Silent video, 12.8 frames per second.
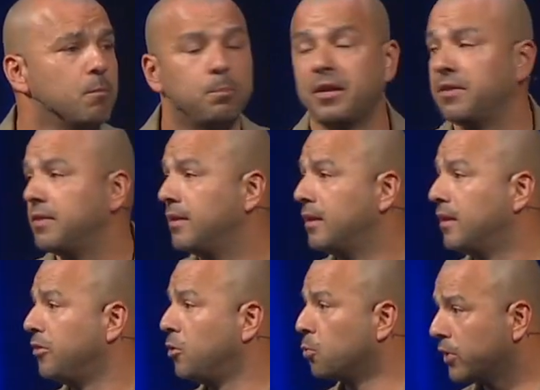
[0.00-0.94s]
But
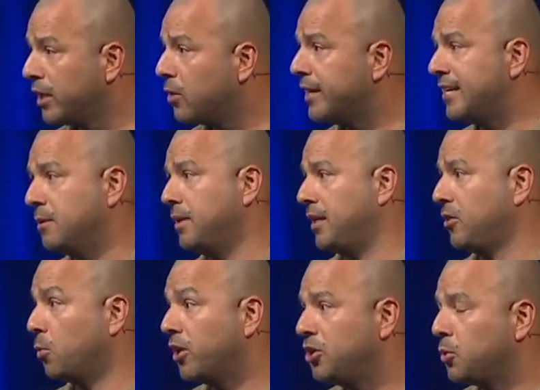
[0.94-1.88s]
the real enemy,
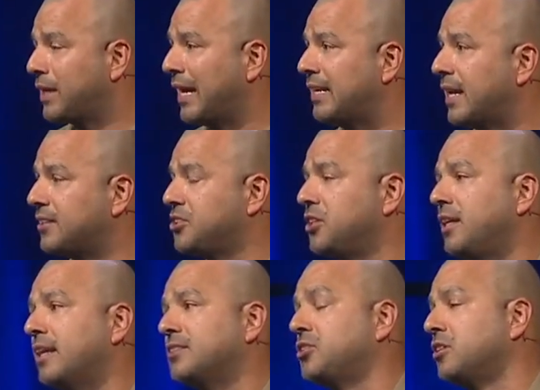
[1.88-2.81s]
the one you cannot see,
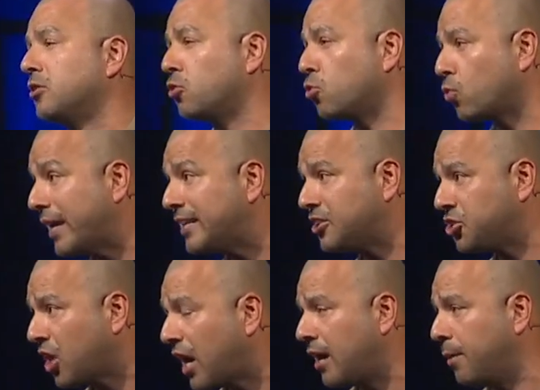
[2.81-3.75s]
has done a great
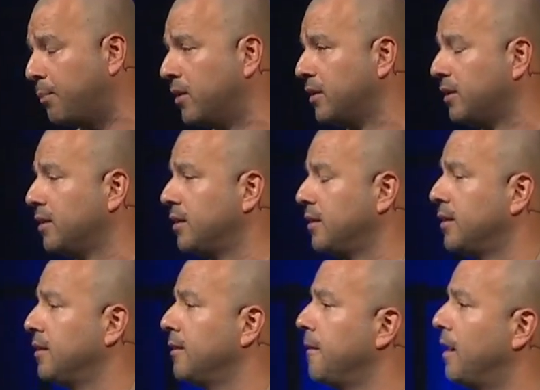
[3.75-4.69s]
job
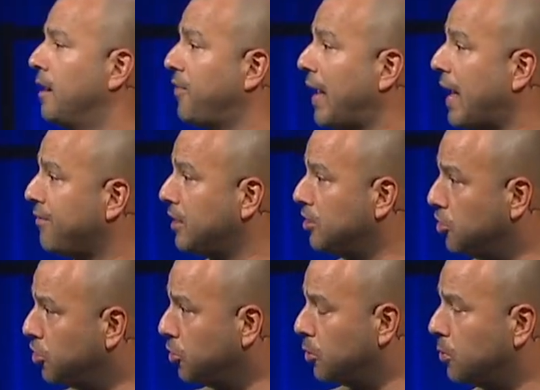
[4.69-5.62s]
of having
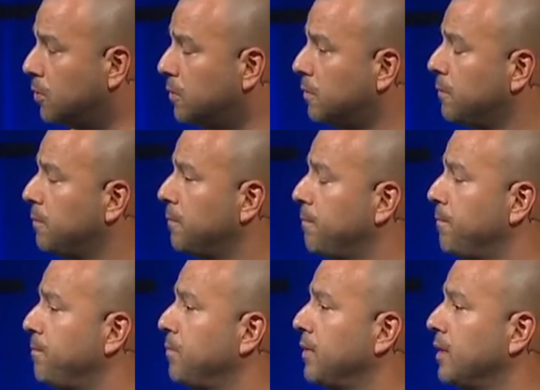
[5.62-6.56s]
you
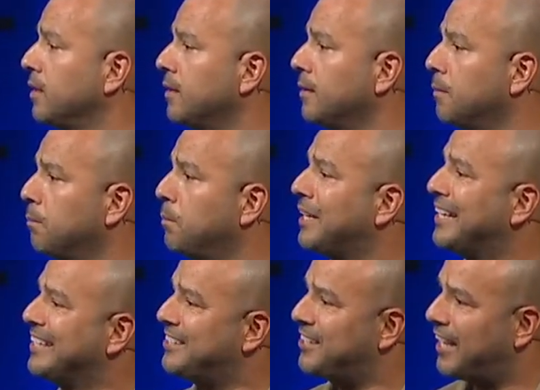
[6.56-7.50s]

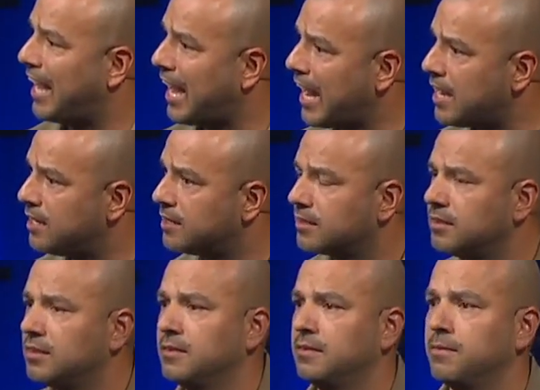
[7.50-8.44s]
begin to hate
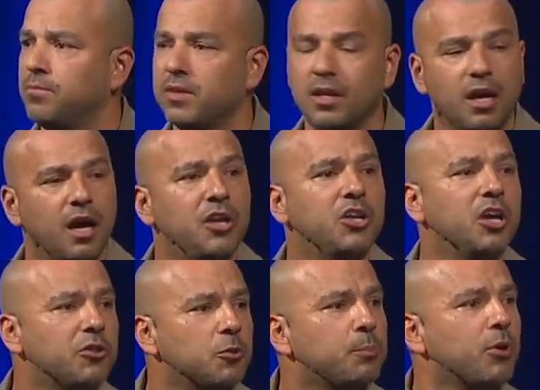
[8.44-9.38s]

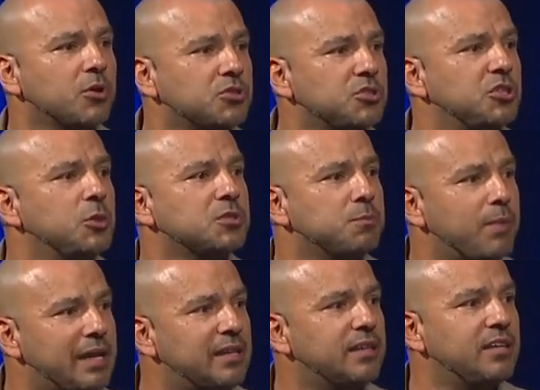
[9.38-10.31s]
another person who is
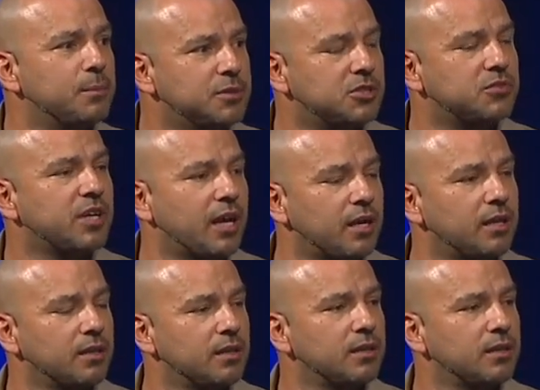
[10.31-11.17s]
made in the image of God.